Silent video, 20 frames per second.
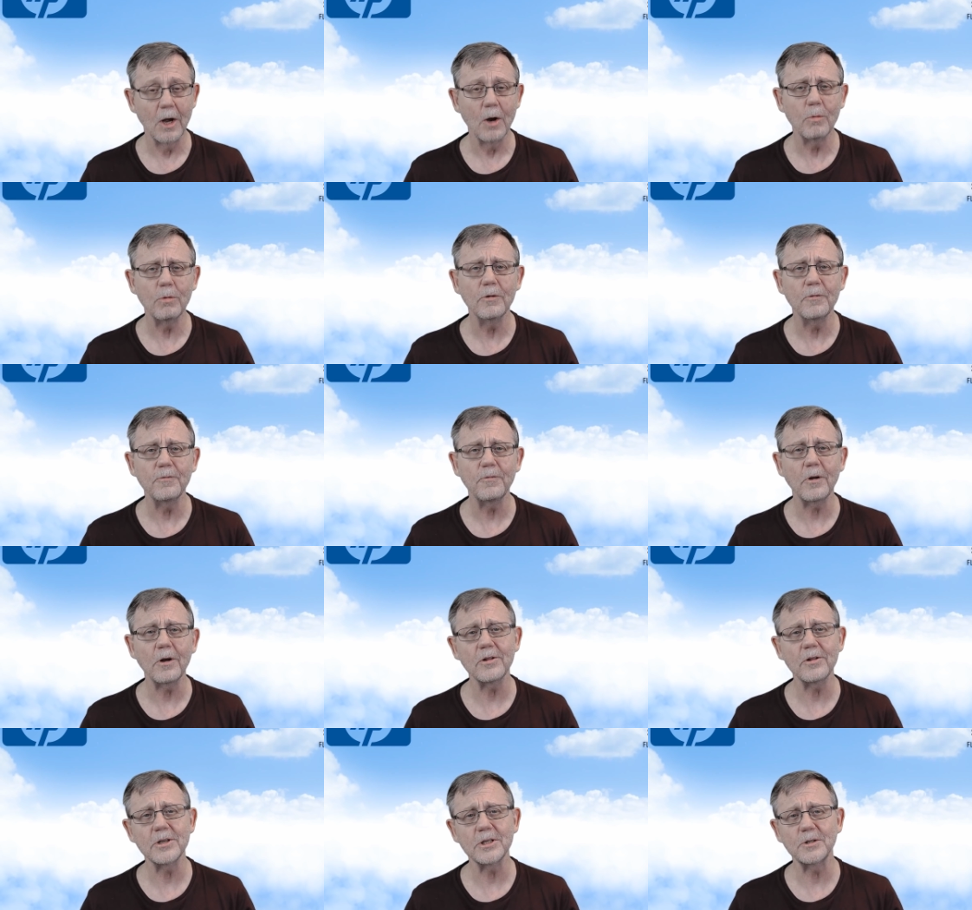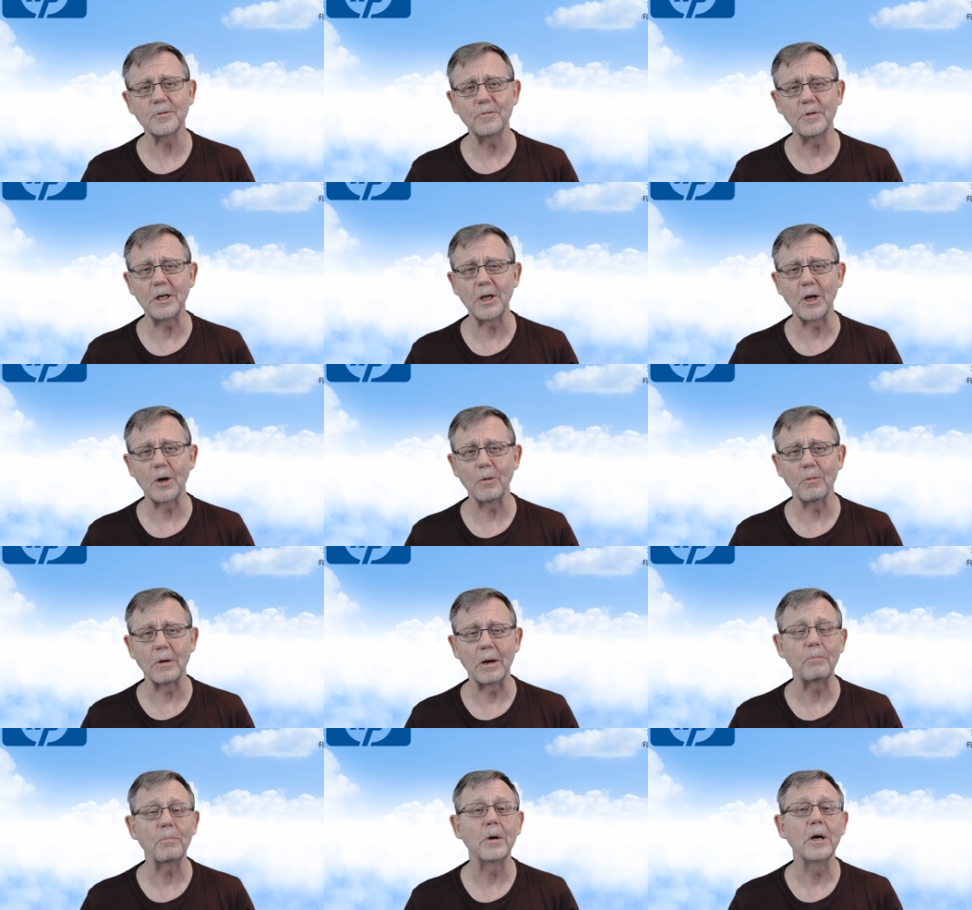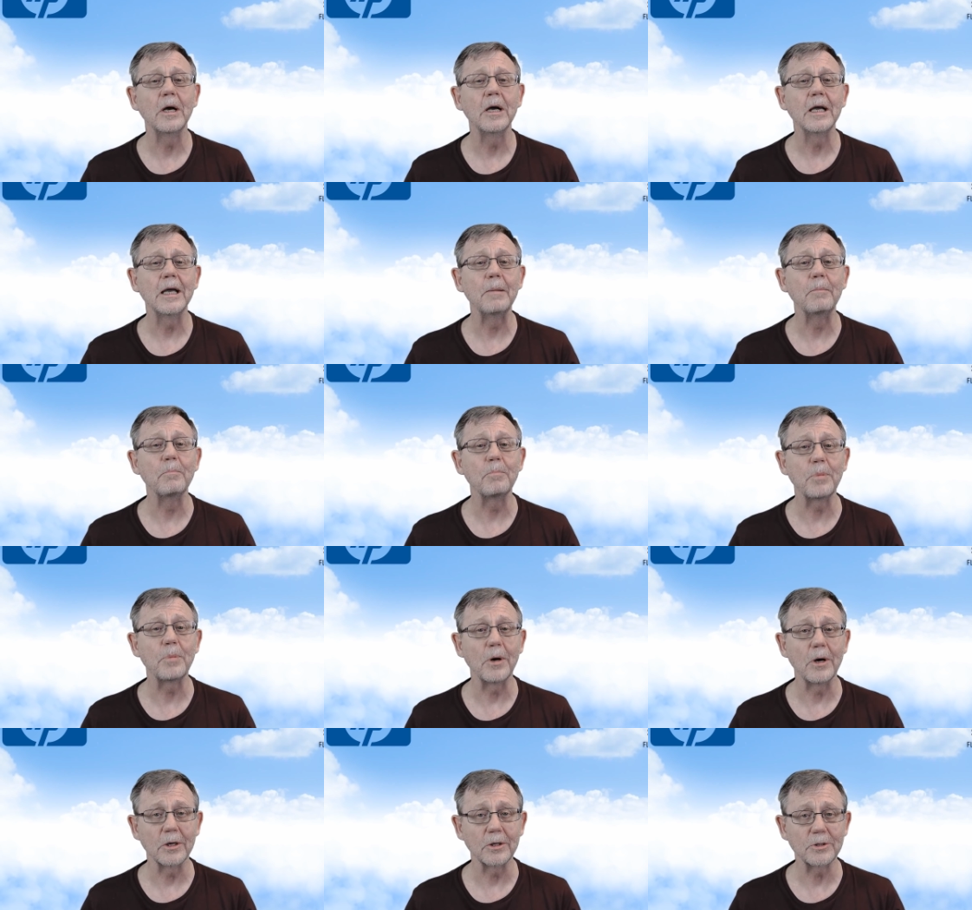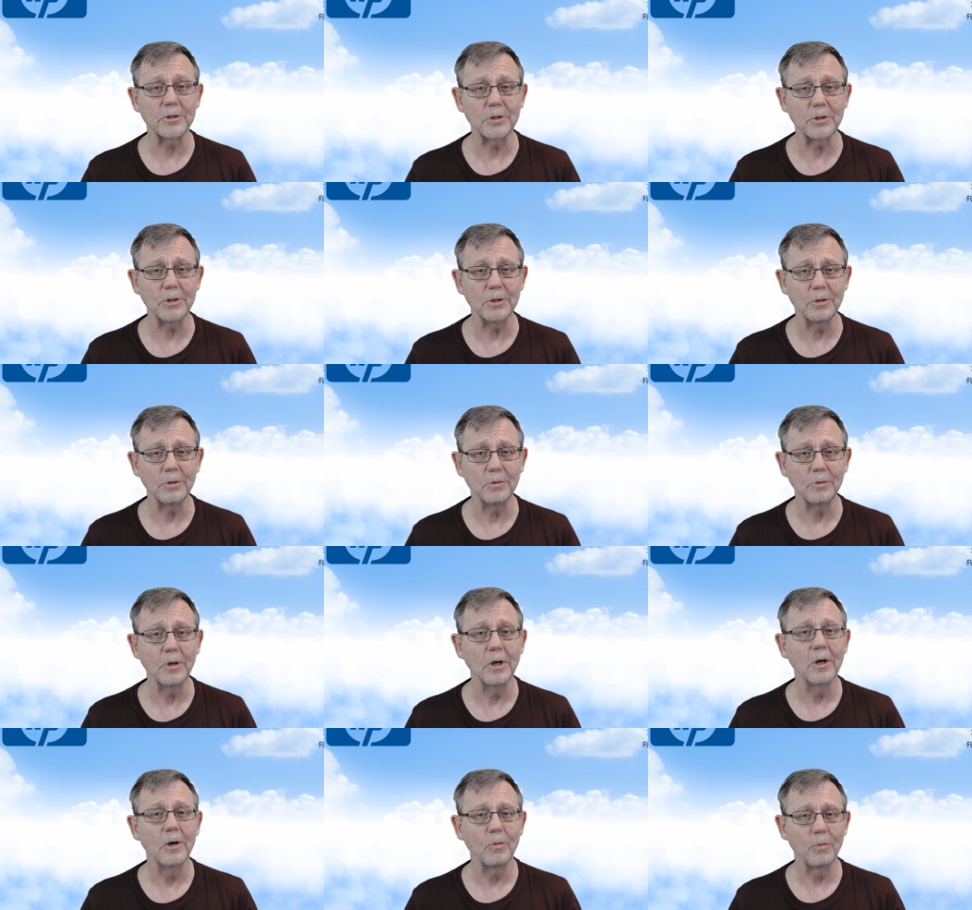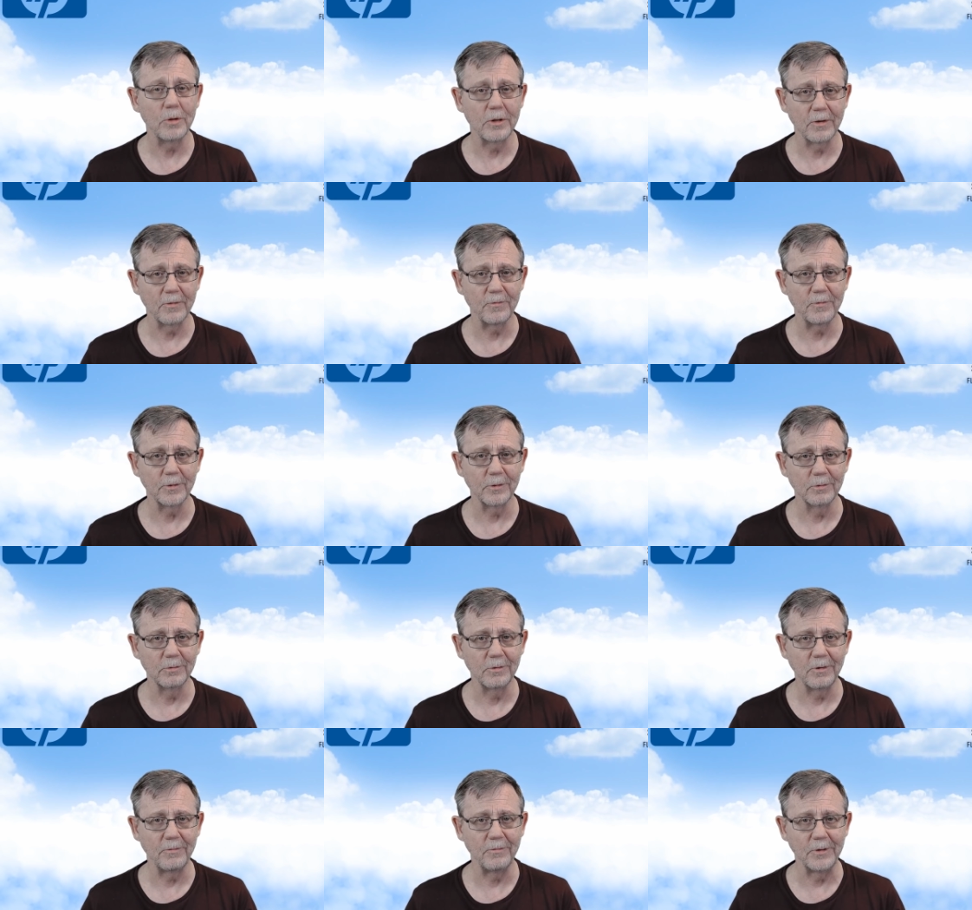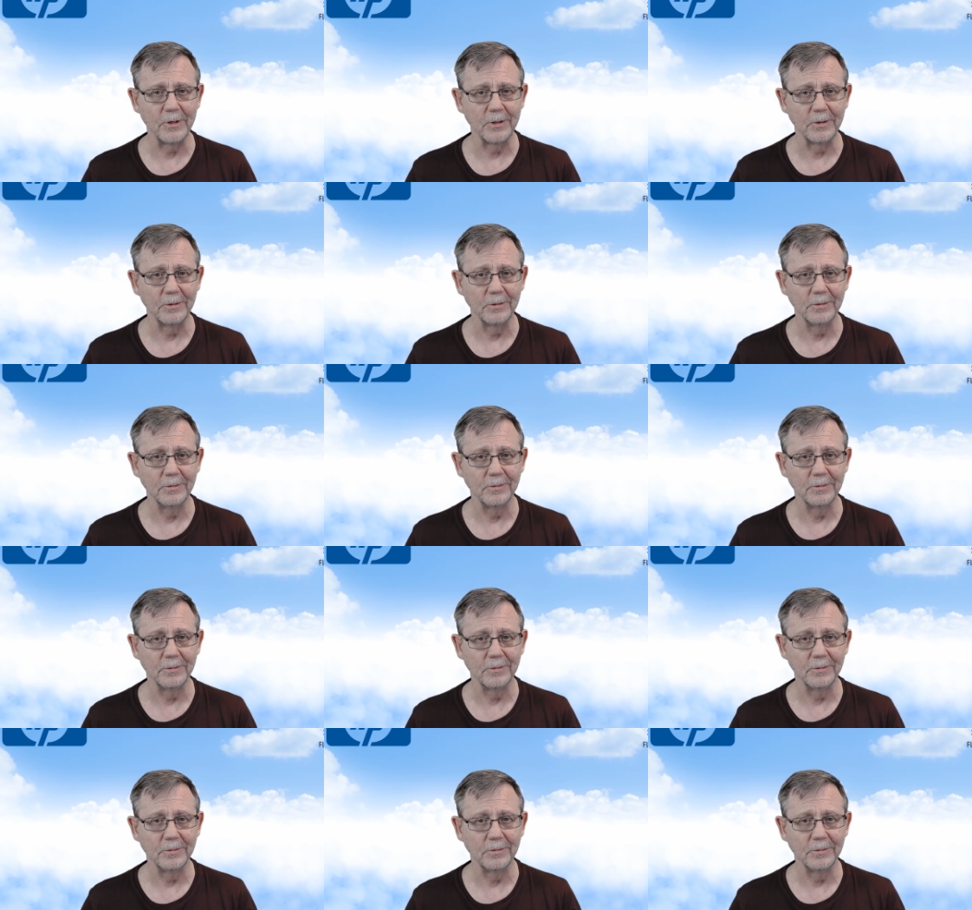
We'll follow this video up in part 2 with a full review.